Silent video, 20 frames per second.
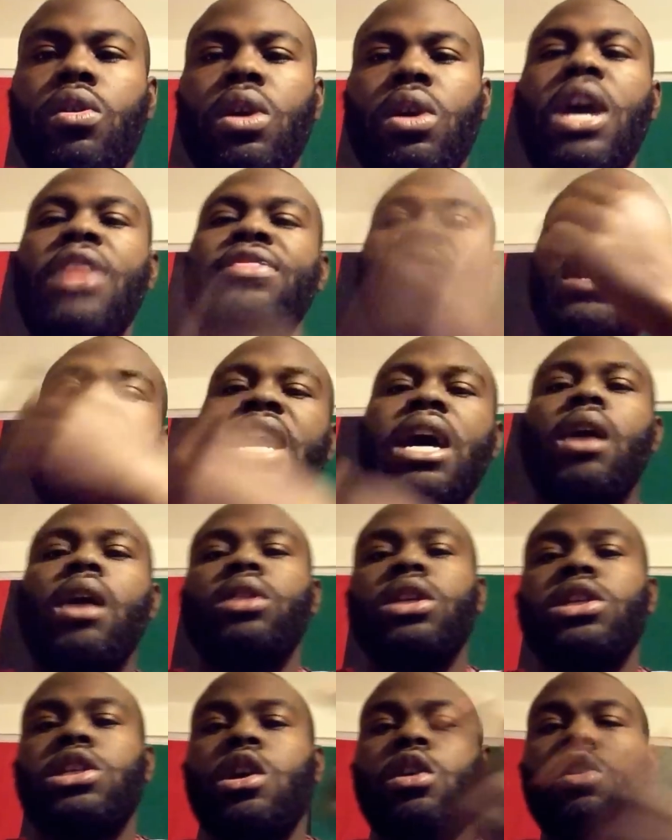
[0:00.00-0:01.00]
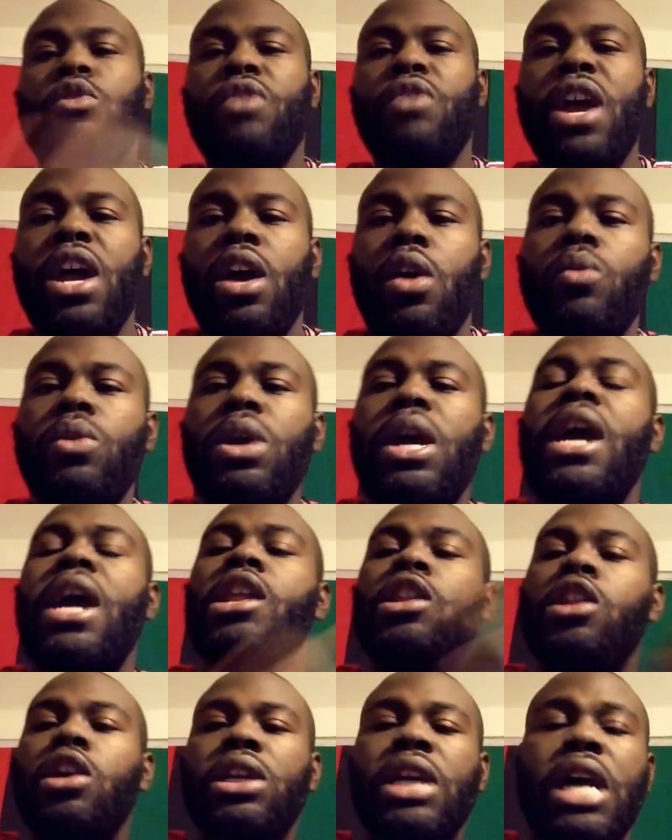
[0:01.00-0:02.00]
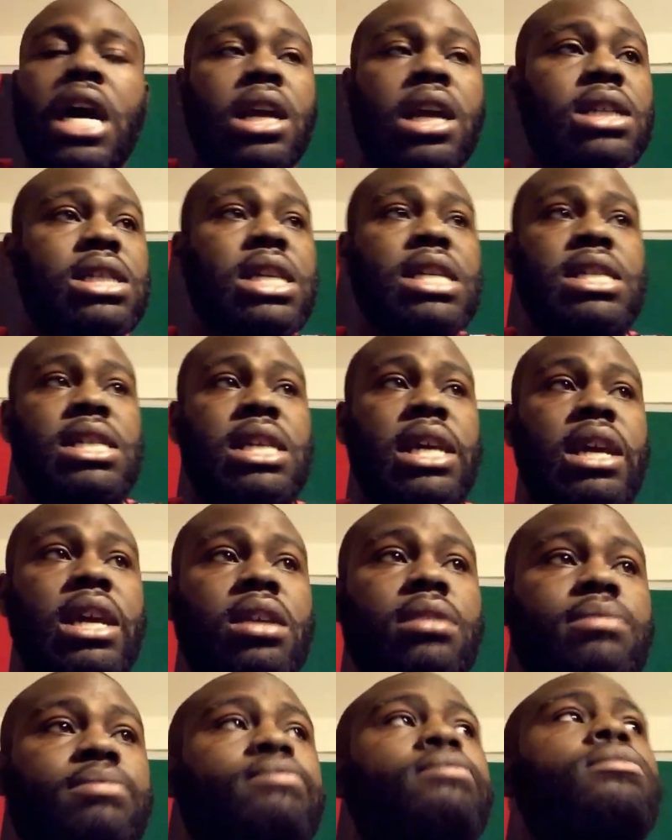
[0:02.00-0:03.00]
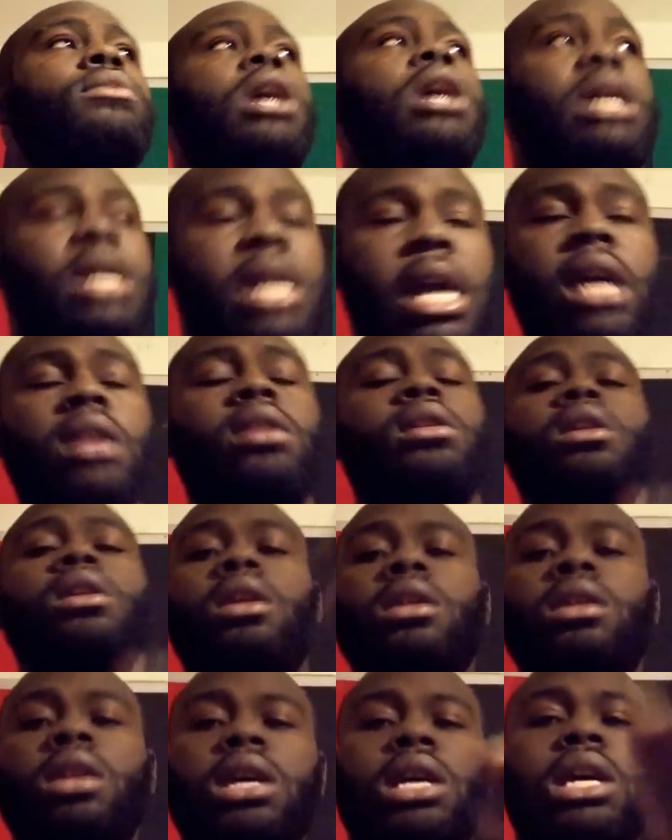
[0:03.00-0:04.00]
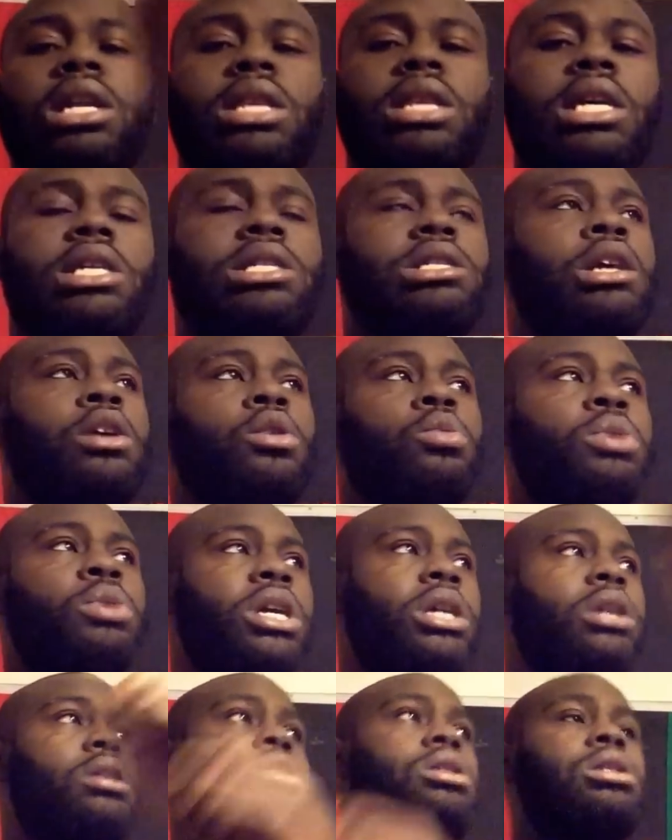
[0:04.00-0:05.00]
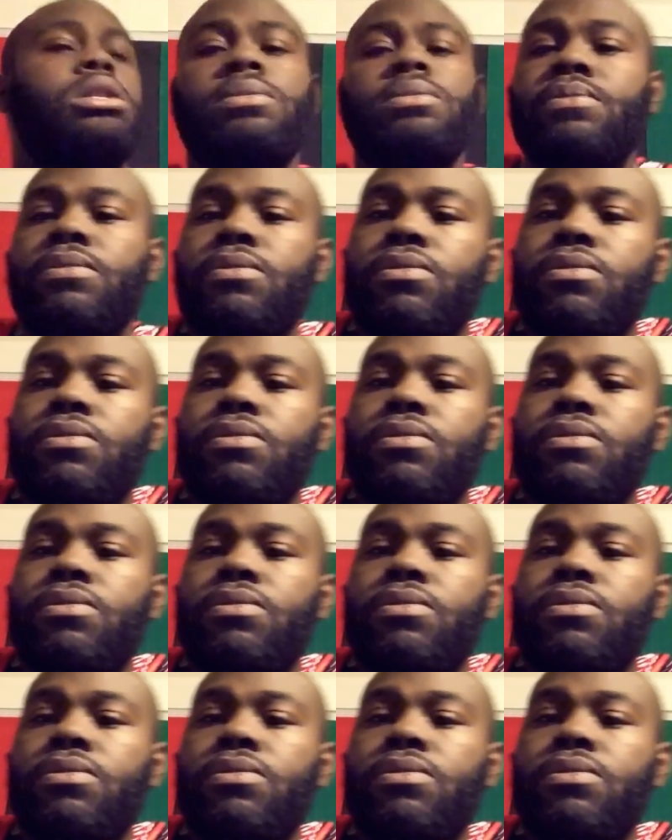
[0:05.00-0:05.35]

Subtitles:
And then the elders turn around and look at us and say, again, look at these little niggas.